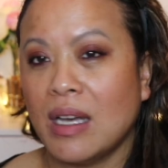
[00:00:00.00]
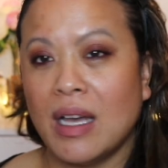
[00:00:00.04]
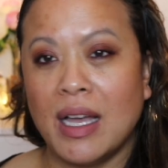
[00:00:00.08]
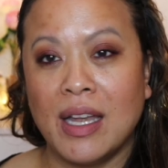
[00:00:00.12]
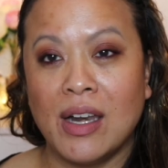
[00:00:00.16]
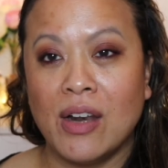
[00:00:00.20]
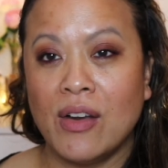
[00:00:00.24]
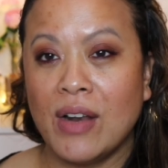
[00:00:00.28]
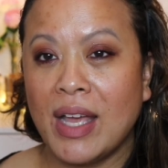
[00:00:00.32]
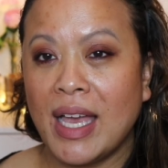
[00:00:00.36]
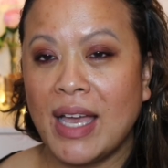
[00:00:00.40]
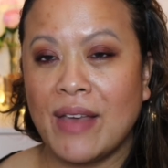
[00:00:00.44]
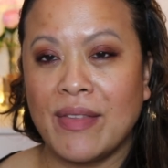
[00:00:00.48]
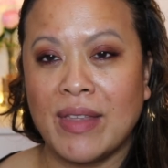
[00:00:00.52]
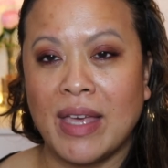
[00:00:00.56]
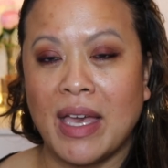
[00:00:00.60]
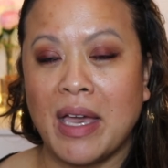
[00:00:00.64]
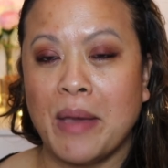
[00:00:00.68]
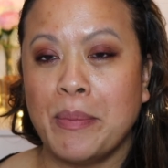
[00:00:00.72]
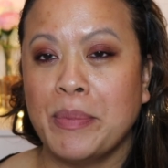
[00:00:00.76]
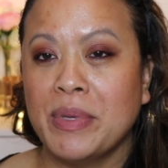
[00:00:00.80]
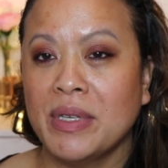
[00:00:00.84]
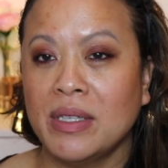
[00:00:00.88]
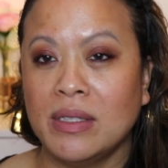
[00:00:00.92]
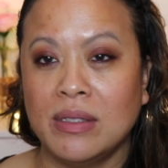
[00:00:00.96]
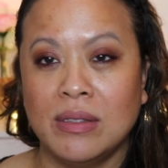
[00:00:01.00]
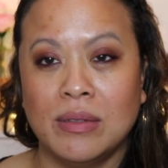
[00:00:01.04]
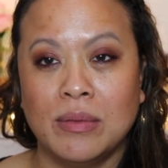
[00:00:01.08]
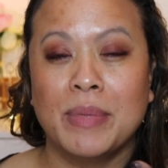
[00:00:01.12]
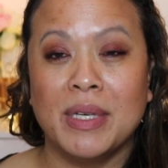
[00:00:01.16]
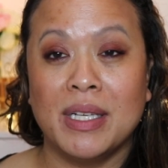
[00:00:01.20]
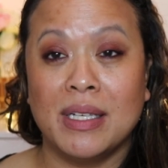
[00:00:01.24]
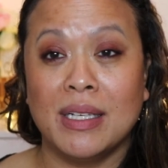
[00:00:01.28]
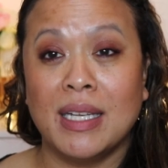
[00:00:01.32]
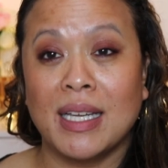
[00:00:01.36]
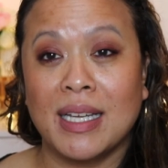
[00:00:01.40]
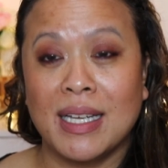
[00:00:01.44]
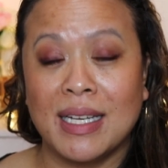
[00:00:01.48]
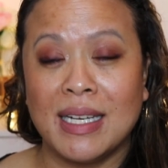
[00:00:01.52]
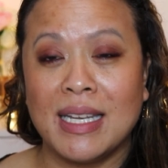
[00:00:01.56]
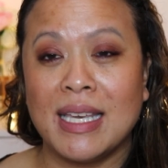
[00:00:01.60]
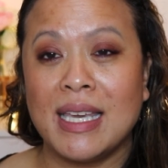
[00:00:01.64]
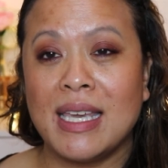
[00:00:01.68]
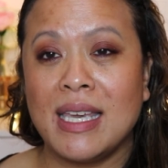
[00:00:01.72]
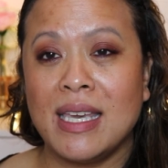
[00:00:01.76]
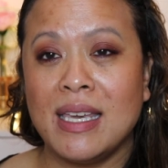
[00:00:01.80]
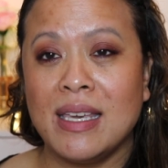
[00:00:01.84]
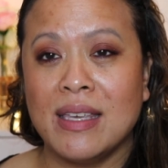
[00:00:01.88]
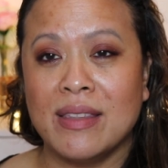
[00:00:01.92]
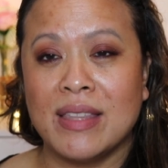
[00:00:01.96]
I don't know how that happened, but
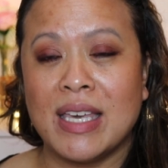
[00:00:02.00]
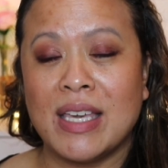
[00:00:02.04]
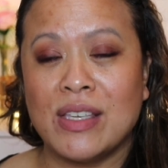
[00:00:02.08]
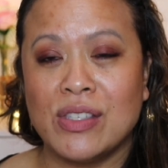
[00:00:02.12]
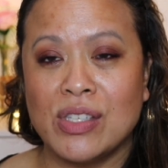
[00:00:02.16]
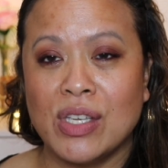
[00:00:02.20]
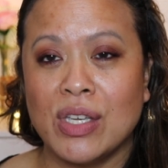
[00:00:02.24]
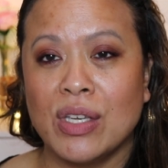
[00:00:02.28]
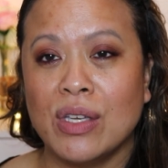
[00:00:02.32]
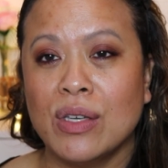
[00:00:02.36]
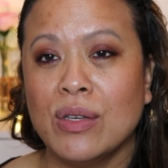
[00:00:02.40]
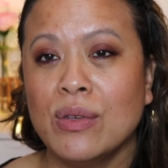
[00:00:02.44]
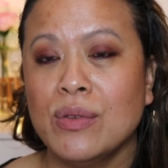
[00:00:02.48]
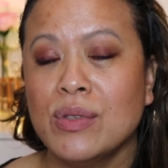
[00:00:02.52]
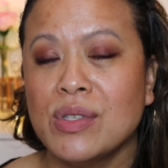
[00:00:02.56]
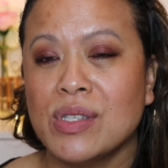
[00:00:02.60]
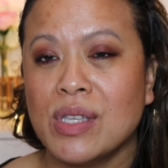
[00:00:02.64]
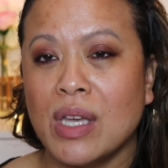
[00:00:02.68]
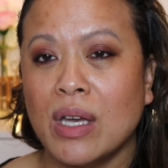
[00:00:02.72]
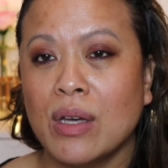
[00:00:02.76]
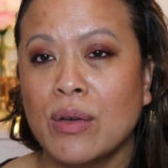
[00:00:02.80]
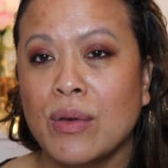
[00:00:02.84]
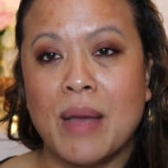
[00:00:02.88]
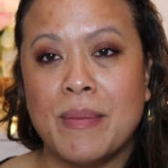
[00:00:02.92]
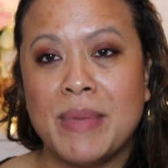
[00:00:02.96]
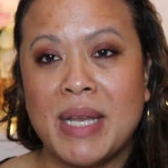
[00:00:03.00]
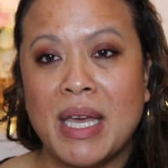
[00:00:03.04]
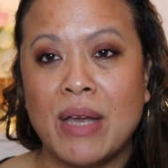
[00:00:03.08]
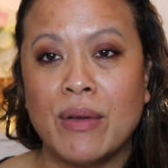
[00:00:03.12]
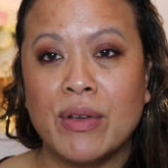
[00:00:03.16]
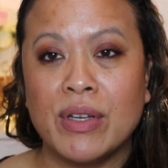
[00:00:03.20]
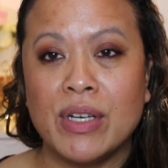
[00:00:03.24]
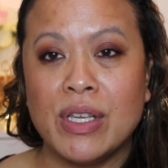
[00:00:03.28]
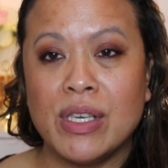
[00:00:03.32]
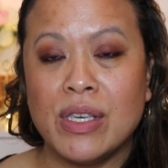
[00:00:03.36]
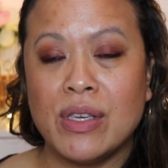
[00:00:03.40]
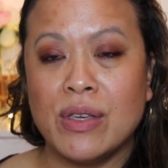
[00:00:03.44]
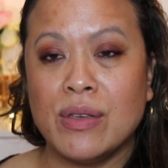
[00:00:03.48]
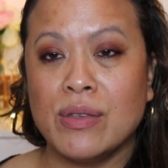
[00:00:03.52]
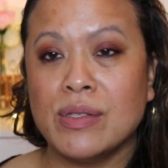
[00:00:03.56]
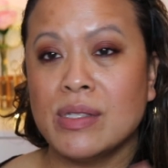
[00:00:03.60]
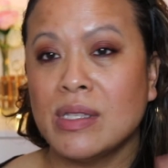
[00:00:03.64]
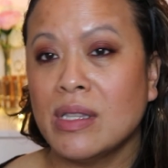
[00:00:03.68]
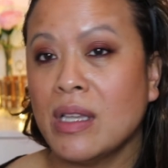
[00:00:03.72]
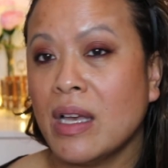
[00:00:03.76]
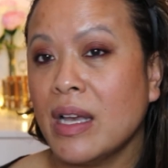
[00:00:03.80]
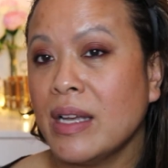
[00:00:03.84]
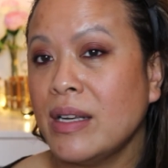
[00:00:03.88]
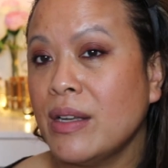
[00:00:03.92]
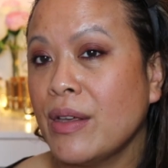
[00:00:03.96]
luckily they do. So I'm now going to use
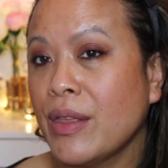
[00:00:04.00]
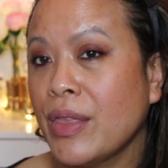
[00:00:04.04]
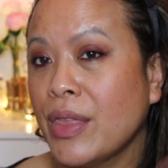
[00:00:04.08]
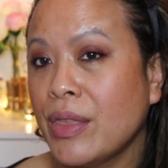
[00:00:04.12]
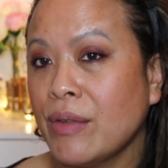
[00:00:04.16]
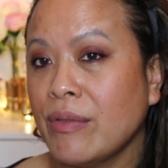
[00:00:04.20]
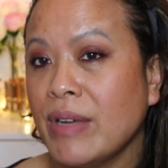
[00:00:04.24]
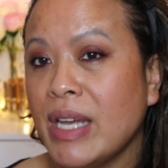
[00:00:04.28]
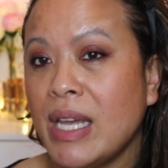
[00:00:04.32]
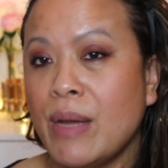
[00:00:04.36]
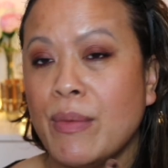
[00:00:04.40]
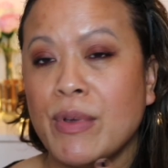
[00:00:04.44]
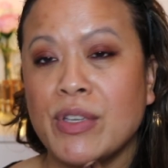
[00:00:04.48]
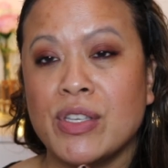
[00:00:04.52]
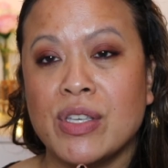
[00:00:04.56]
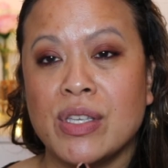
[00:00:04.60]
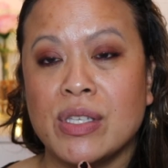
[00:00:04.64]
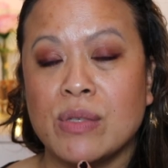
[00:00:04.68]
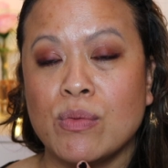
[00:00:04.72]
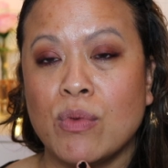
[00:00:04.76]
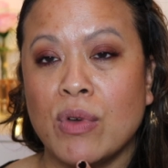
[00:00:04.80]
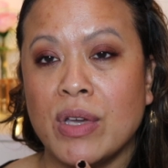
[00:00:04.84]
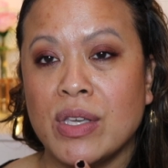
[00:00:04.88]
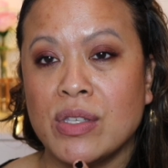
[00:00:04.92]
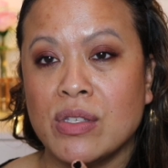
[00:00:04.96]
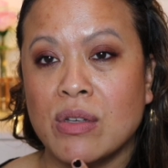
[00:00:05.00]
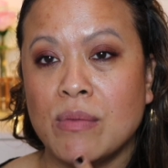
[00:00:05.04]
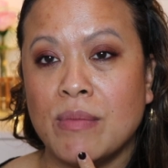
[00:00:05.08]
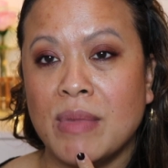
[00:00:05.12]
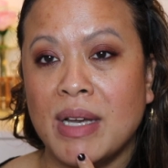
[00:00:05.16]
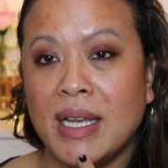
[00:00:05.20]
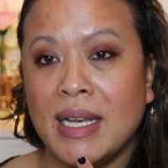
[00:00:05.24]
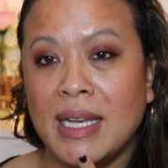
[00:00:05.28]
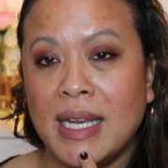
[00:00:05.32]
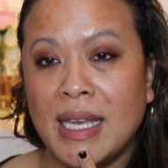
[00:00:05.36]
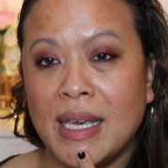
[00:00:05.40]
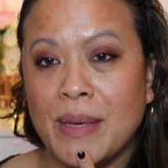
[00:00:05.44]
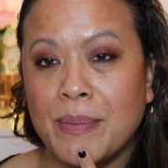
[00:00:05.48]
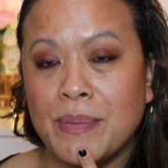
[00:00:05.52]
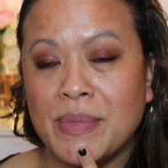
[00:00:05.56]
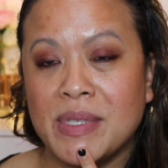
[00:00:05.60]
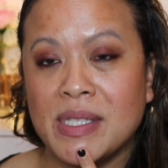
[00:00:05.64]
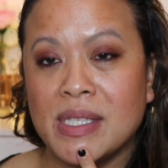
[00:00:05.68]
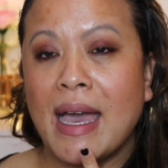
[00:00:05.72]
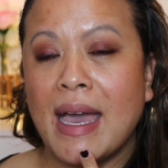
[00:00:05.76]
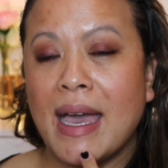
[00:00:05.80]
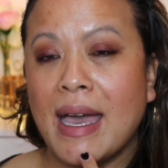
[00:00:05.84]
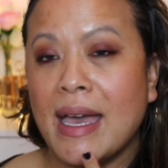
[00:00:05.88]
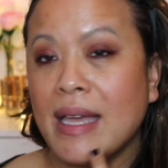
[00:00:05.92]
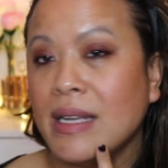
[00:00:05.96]
liner three, which is what is on my lips.
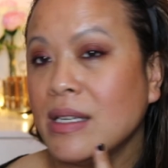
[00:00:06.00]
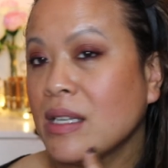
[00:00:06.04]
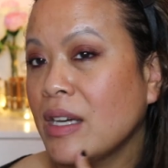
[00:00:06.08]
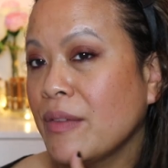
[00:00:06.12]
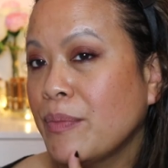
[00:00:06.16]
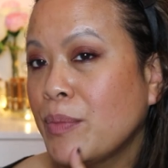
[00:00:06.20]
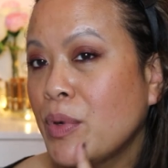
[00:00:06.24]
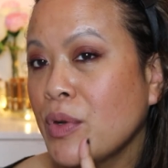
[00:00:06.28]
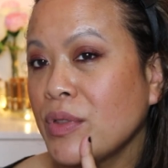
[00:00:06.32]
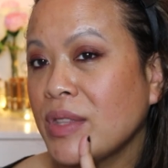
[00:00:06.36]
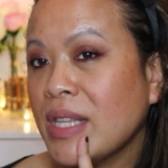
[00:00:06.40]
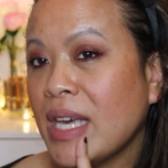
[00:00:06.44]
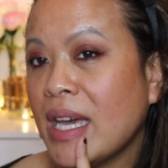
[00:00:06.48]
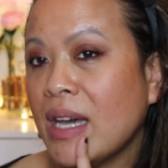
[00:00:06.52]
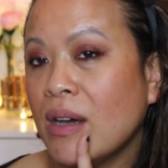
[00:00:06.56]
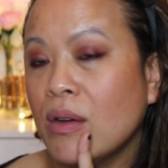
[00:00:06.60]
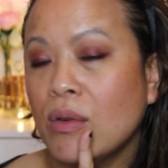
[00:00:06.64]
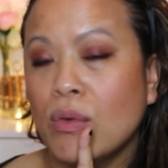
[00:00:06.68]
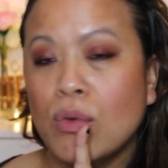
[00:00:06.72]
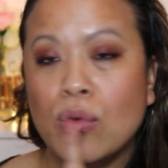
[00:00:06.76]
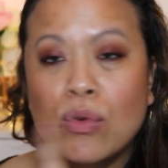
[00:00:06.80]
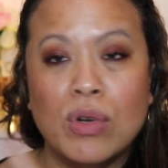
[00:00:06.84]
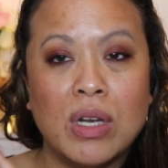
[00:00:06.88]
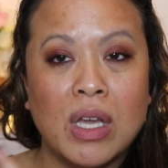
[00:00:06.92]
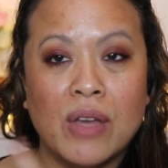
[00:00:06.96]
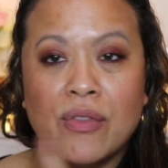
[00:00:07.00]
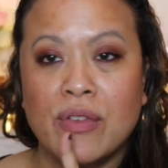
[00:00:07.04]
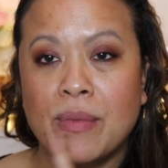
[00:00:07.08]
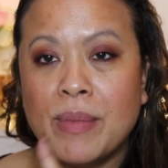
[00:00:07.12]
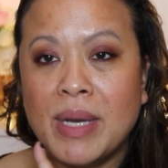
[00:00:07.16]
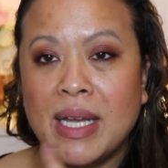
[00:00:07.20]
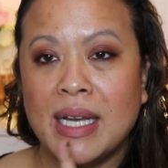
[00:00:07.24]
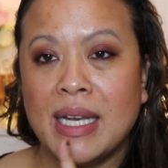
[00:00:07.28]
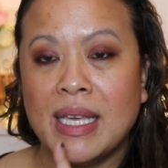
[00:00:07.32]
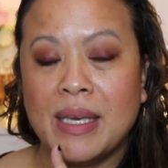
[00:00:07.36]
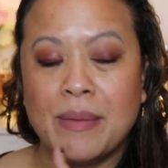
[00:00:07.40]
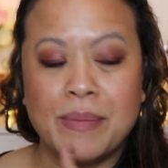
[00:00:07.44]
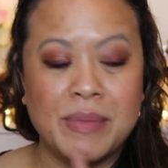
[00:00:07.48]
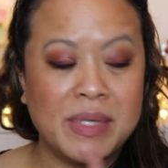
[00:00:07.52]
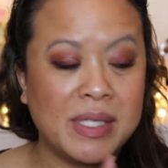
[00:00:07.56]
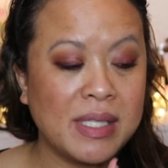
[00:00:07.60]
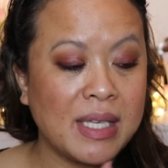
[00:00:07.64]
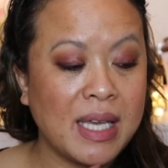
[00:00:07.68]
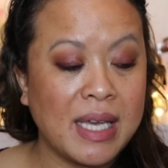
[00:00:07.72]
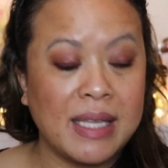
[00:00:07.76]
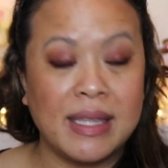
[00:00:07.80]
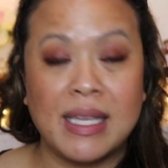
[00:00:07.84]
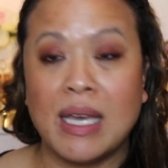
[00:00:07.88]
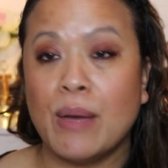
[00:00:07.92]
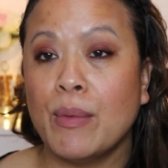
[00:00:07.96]
And I put that all over my lips.
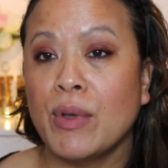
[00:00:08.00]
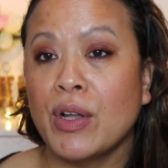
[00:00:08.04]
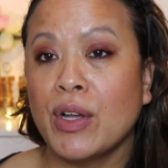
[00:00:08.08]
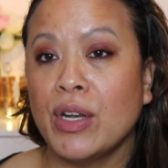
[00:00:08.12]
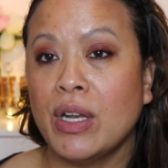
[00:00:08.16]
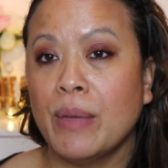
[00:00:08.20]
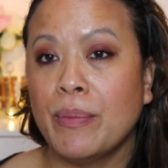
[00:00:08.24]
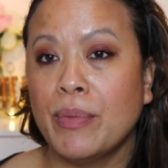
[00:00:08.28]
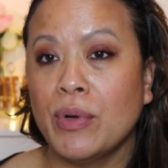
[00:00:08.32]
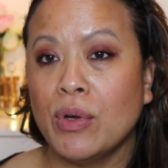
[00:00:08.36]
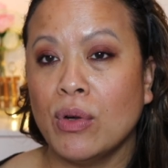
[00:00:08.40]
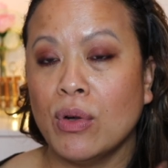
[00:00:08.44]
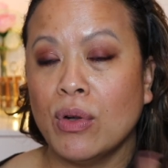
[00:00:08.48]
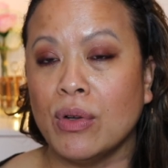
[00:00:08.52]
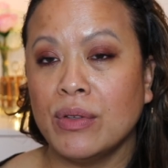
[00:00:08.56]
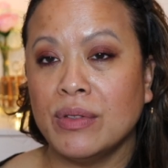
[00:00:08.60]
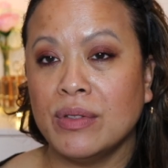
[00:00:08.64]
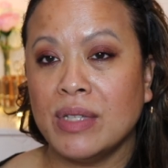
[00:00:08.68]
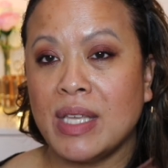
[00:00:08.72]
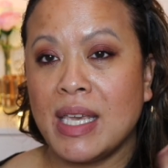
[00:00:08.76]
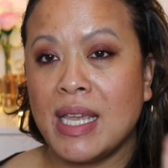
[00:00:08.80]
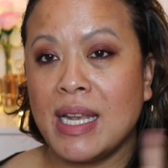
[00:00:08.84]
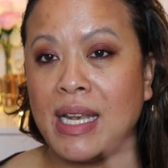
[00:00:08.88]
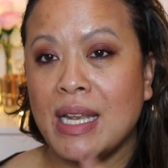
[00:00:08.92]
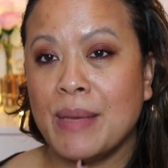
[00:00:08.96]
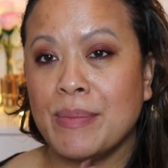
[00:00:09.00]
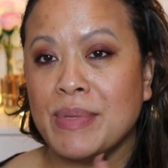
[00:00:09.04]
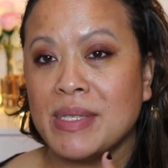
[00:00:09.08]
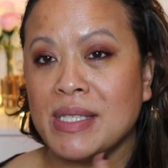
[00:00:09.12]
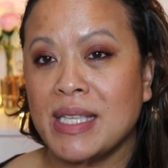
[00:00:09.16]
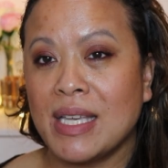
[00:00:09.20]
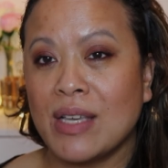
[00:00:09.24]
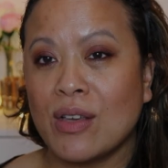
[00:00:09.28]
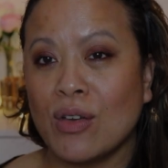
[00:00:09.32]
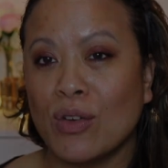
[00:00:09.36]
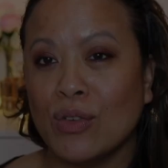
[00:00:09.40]
And now we're going to put on the lipstick